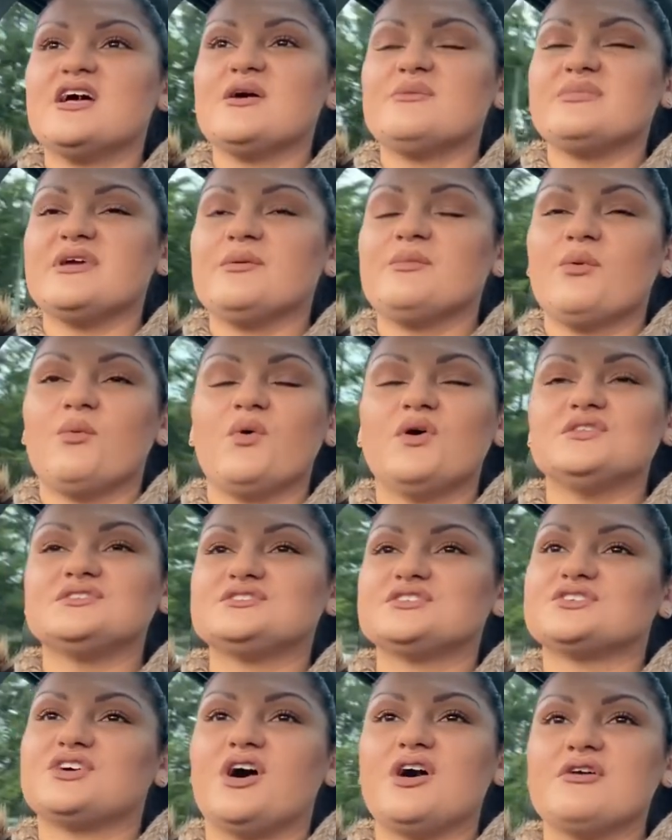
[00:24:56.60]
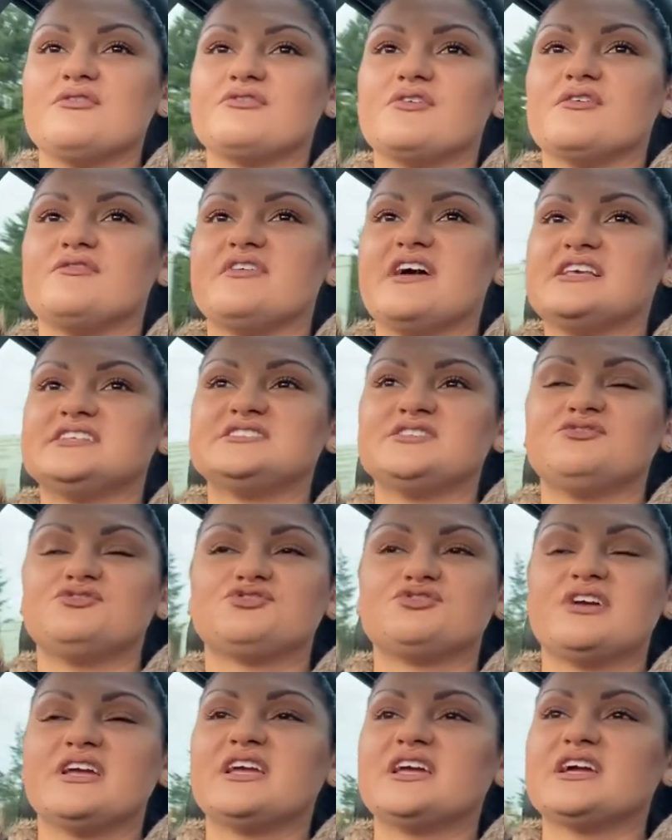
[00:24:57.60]
people want to go for a festive
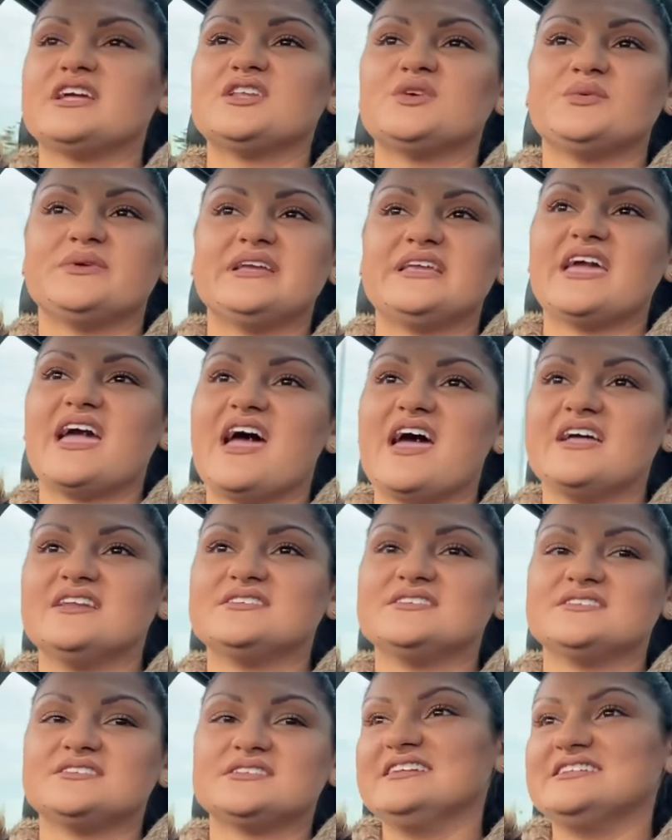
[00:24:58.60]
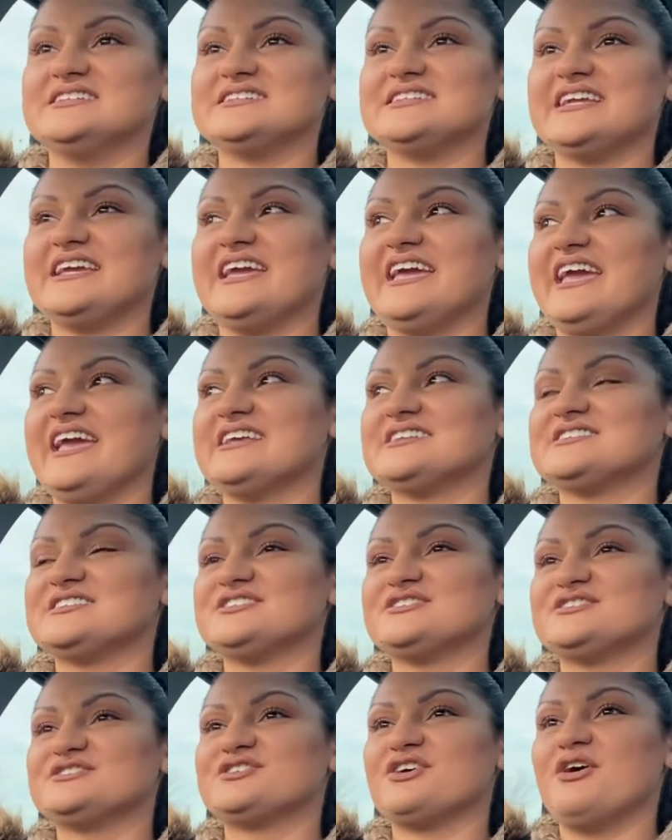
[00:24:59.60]
drink at the weekend it
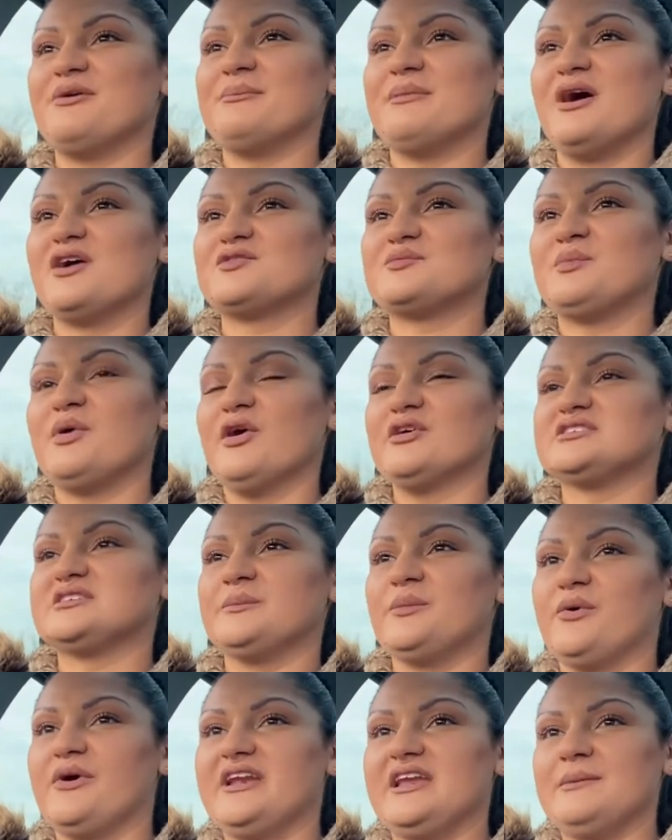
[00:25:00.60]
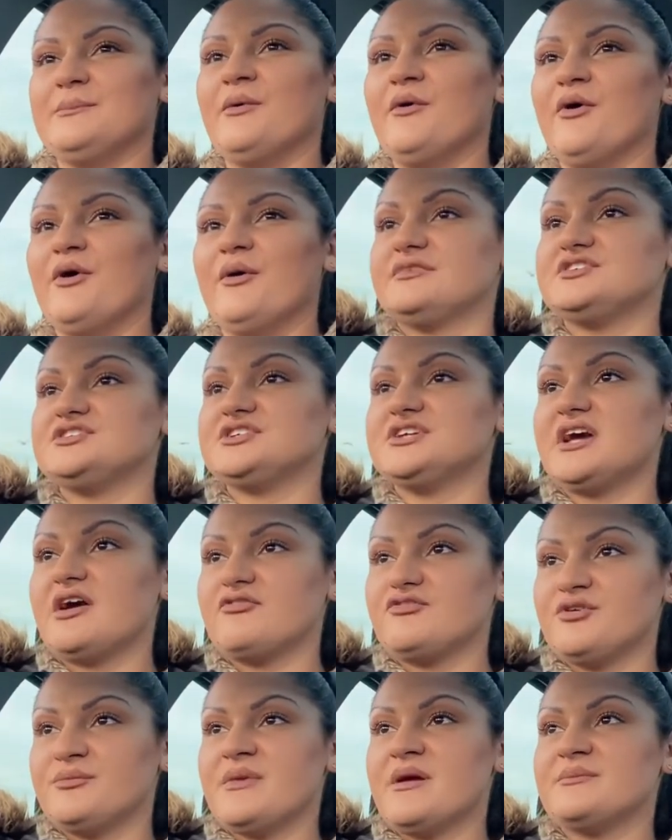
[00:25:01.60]
isn't so much possible anymore do
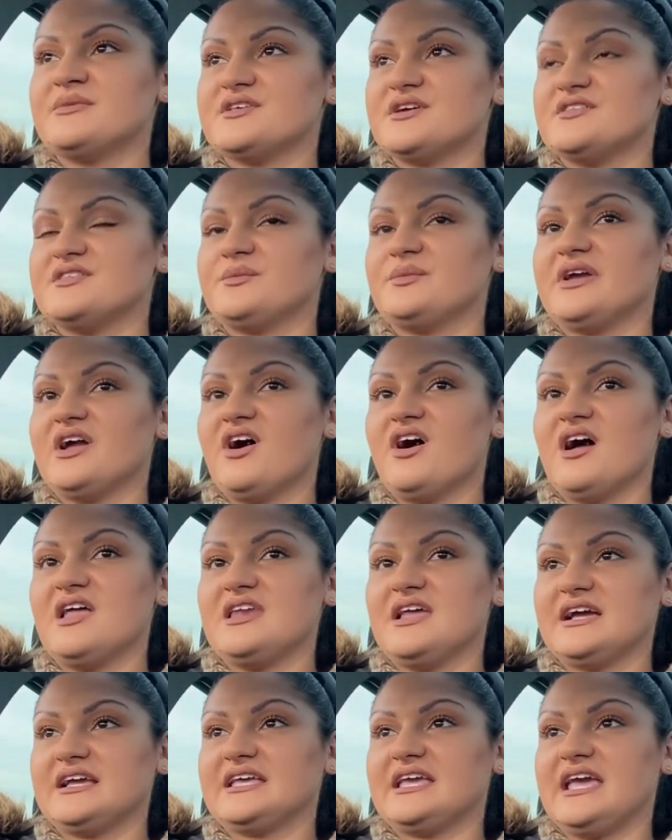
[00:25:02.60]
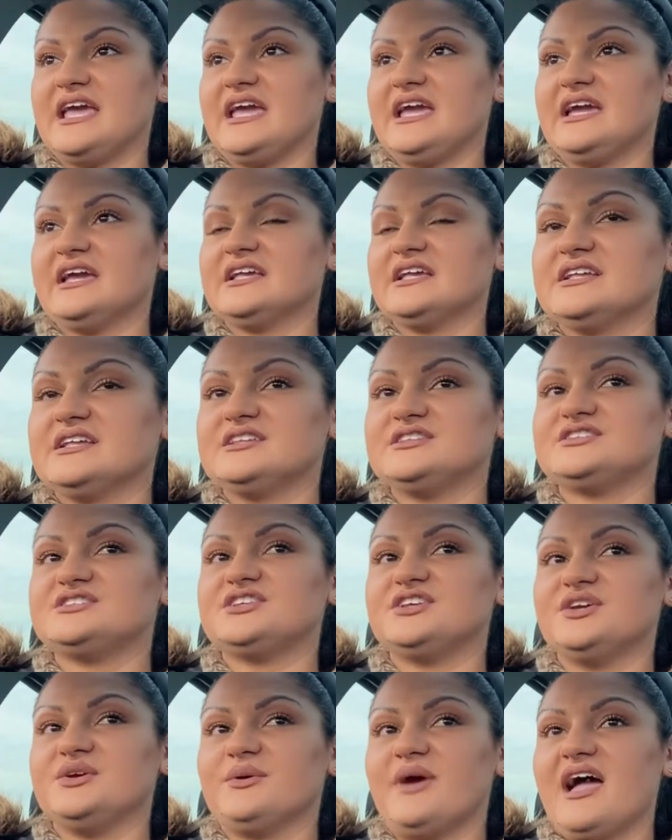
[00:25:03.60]
have to remember though that we are lucky
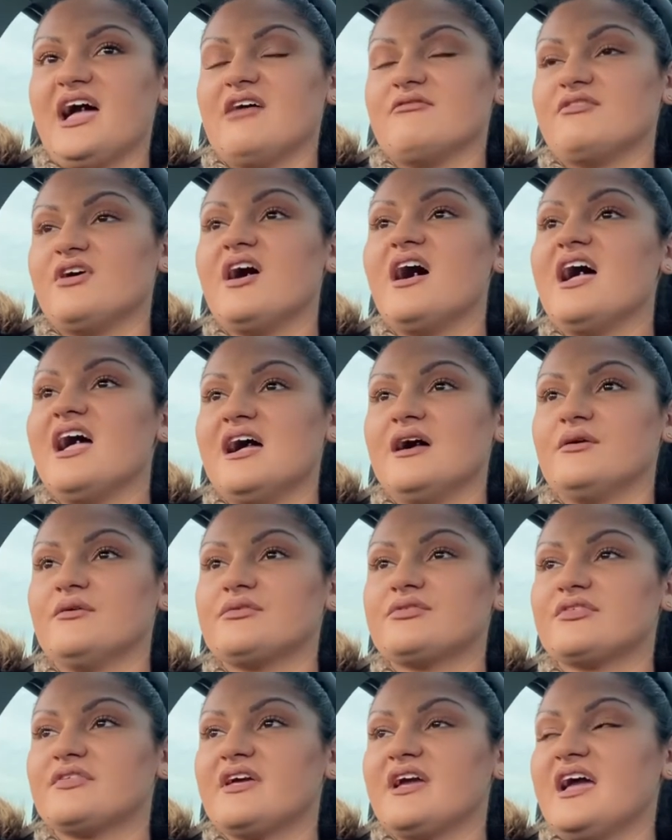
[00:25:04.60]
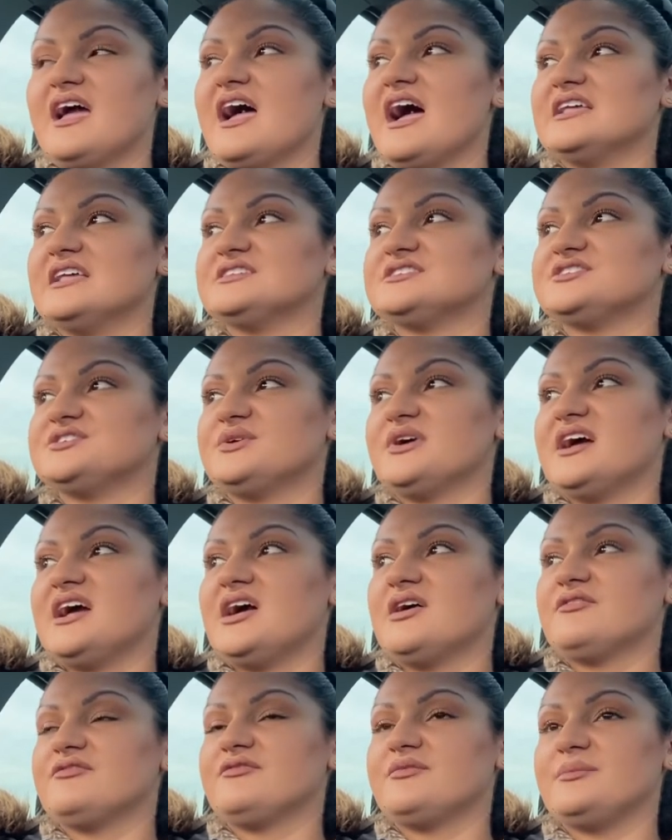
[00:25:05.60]
to have our health and to
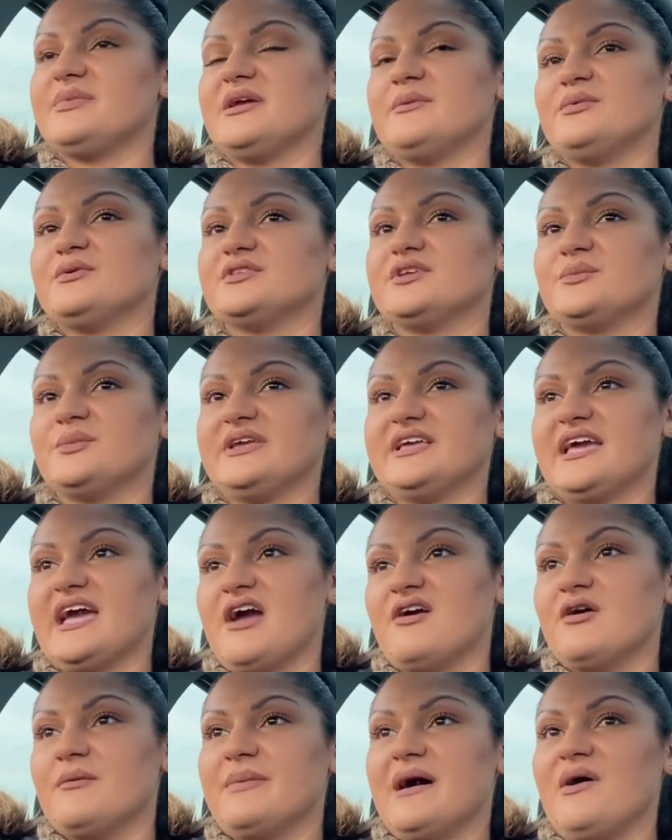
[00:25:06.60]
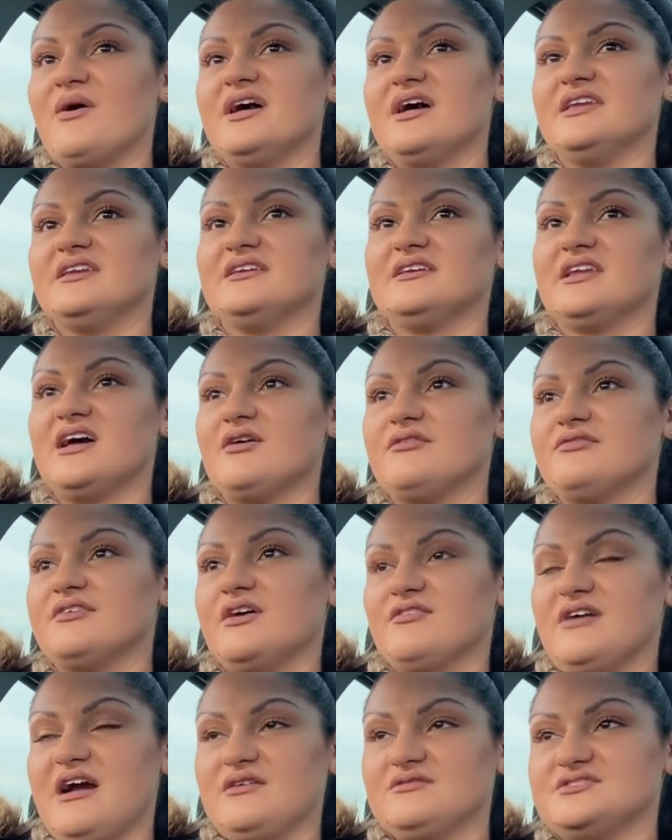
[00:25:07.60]
have people that we care about and love
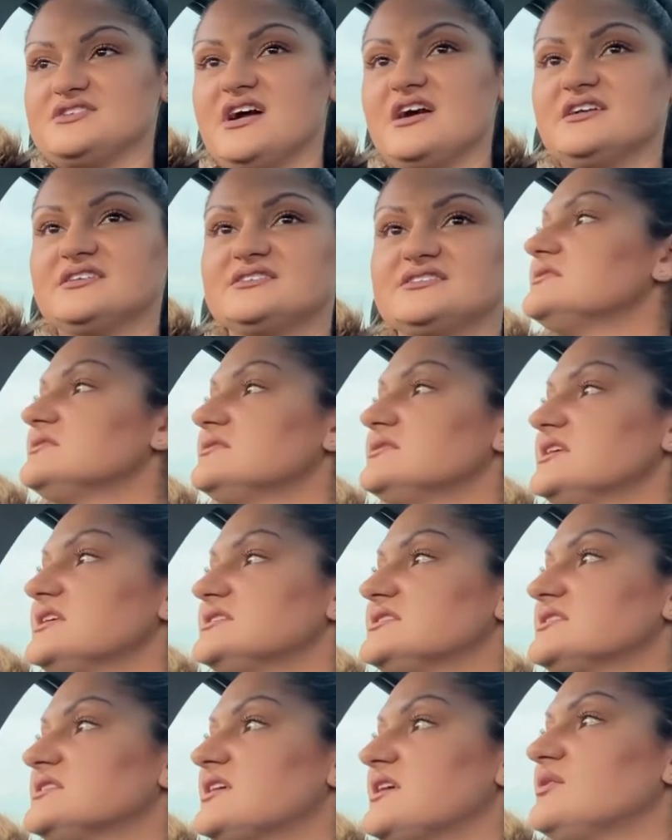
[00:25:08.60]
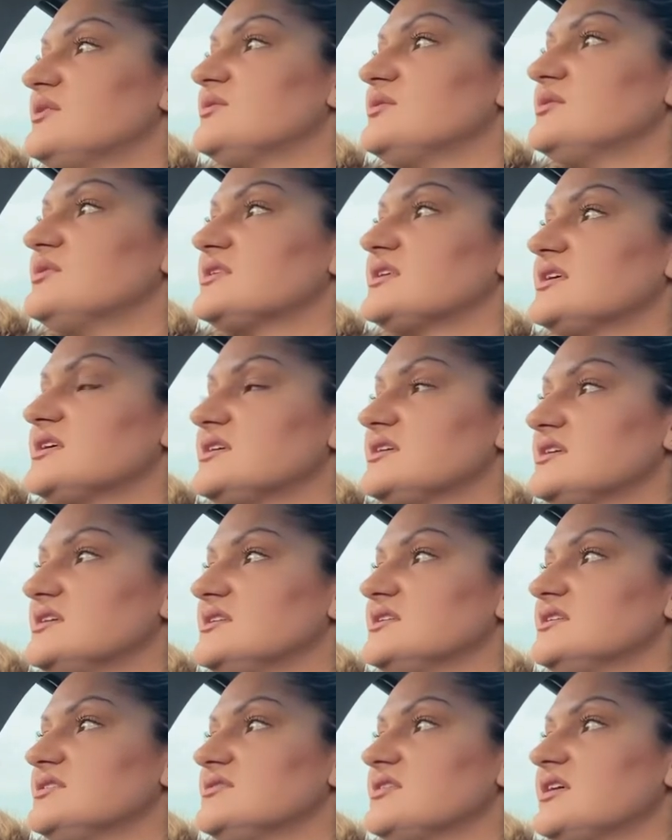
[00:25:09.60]
around us. There's a girl walking
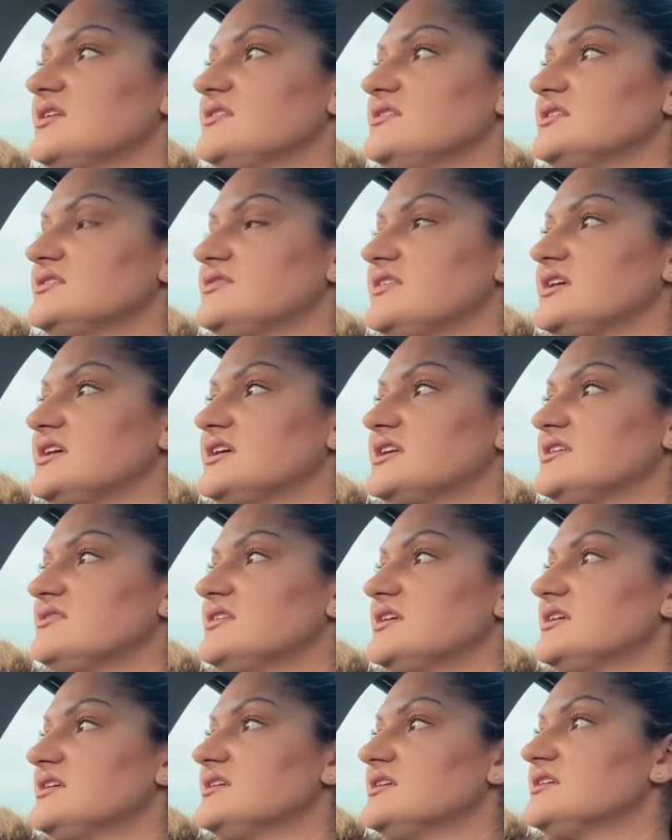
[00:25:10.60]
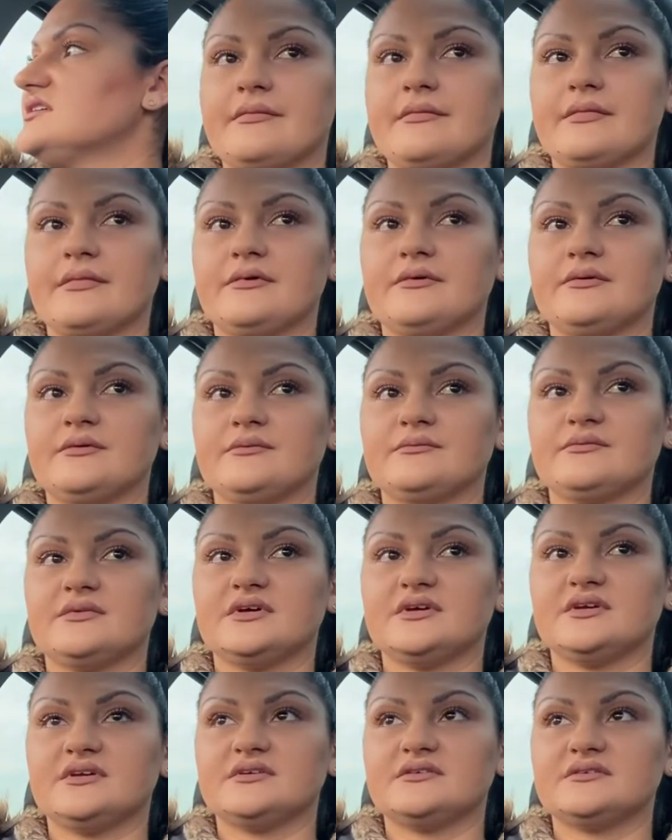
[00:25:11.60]
in the roads, very clever. Oh
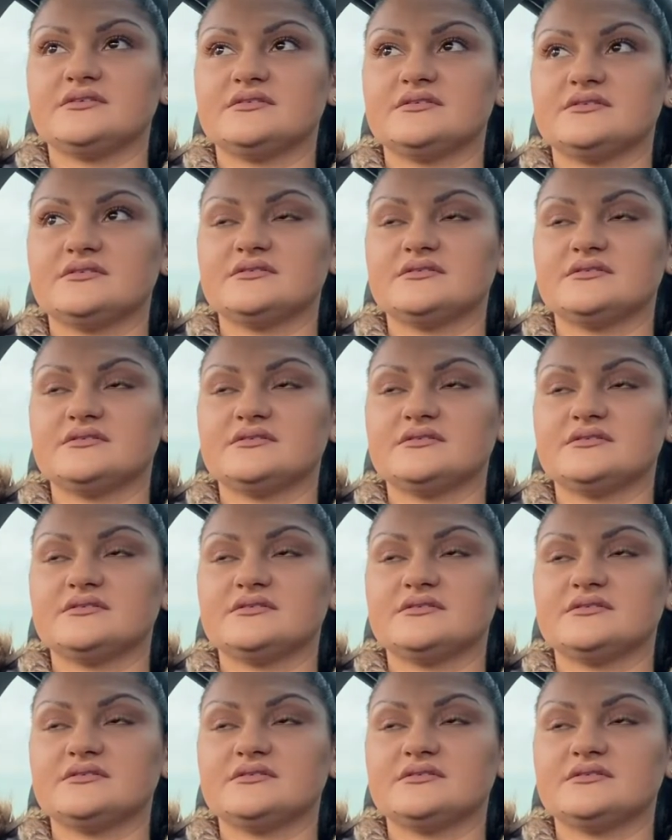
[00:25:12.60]
my god.